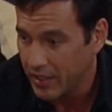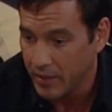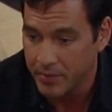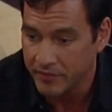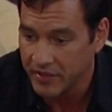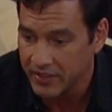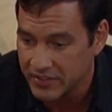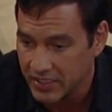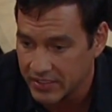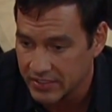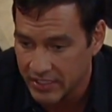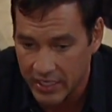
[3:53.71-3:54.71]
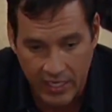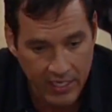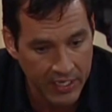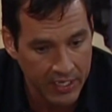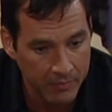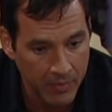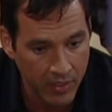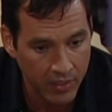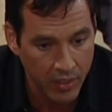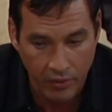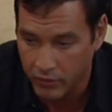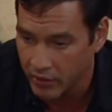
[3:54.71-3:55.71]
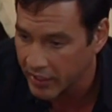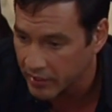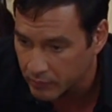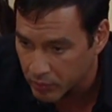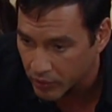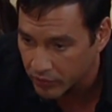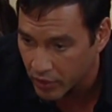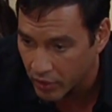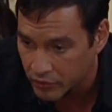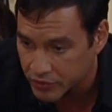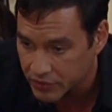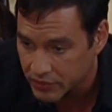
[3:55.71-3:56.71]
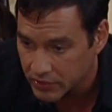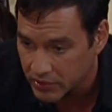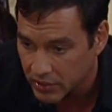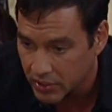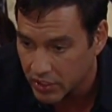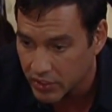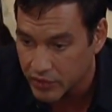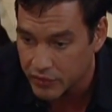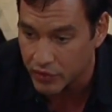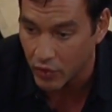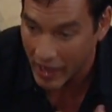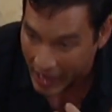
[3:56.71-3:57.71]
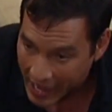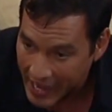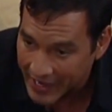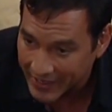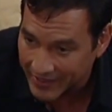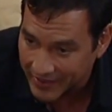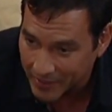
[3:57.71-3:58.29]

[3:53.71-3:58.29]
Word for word: Epiphany says that I am a great birth coach, so I